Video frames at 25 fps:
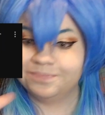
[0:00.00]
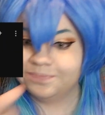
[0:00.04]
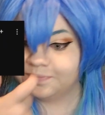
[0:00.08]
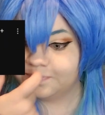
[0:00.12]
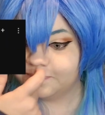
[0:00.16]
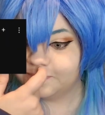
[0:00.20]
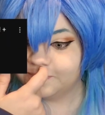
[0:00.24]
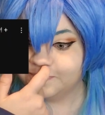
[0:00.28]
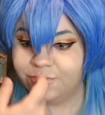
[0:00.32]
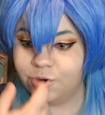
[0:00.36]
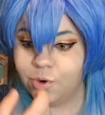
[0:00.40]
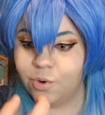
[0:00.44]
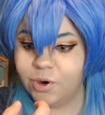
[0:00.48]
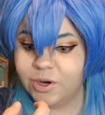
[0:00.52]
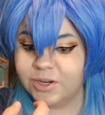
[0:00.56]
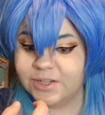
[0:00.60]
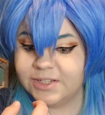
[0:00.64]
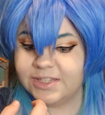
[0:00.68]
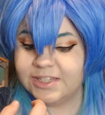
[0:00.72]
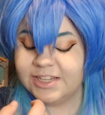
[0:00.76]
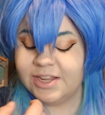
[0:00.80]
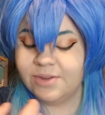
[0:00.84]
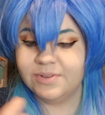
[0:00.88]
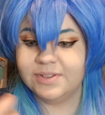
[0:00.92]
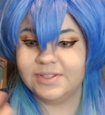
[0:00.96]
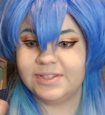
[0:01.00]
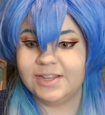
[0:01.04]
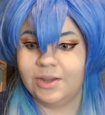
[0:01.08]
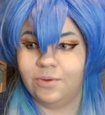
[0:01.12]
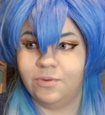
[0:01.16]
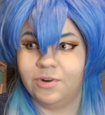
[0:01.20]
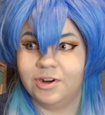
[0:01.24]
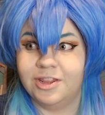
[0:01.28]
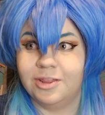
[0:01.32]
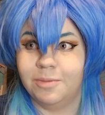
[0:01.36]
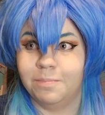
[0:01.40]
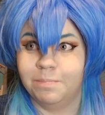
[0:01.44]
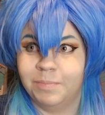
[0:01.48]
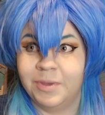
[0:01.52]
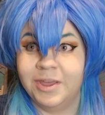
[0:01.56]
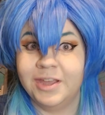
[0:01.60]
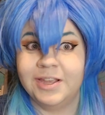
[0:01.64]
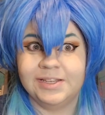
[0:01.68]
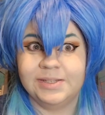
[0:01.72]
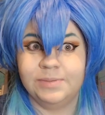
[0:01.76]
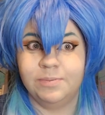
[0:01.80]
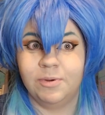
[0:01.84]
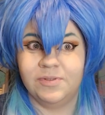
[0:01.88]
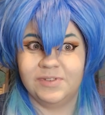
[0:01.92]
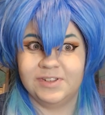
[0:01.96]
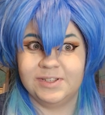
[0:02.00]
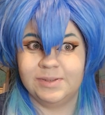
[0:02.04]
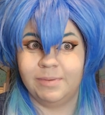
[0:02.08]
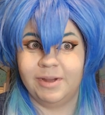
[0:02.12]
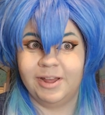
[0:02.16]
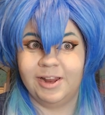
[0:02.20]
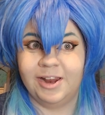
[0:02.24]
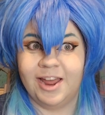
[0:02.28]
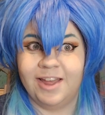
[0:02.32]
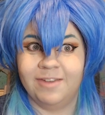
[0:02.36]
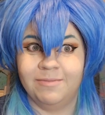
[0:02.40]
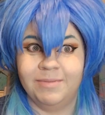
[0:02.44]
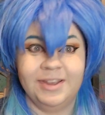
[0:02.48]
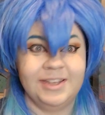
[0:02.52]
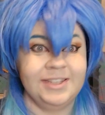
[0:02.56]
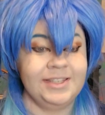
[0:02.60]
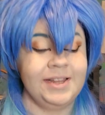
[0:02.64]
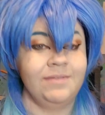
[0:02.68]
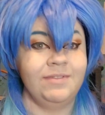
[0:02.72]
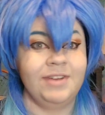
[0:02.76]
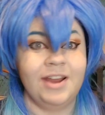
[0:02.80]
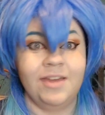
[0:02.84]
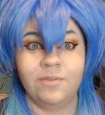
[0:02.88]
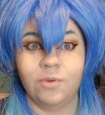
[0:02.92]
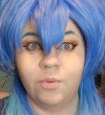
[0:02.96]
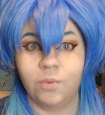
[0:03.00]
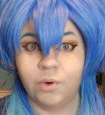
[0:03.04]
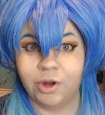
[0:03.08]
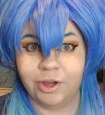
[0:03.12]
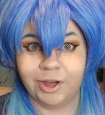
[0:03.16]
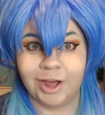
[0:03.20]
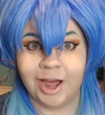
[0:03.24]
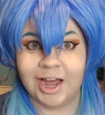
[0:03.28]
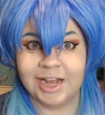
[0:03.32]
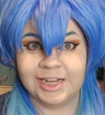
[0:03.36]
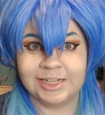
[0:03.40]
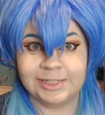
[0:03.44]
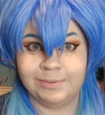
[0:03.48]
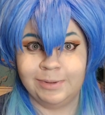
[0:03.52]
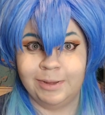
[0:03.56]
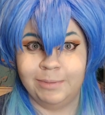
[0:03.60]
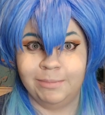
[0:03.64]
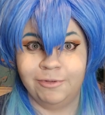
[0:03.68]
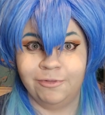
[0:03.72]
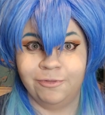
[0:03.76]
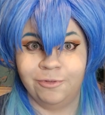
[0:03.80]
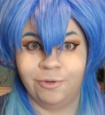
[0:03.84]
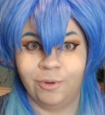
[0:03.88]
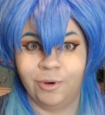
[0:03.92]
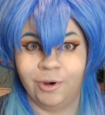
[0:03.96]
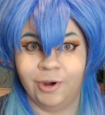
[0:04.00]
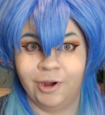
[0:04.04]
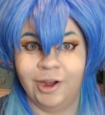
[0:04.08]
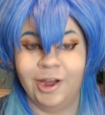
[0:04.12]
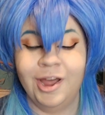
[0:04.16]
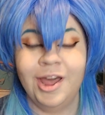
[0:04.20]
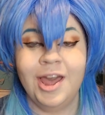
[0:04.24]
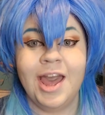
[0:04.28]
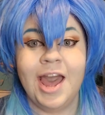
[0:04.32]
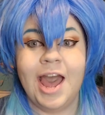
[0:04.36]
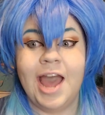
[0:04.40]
Of course, it was like one of the biggest moments of my life because I never worn a cosplay before.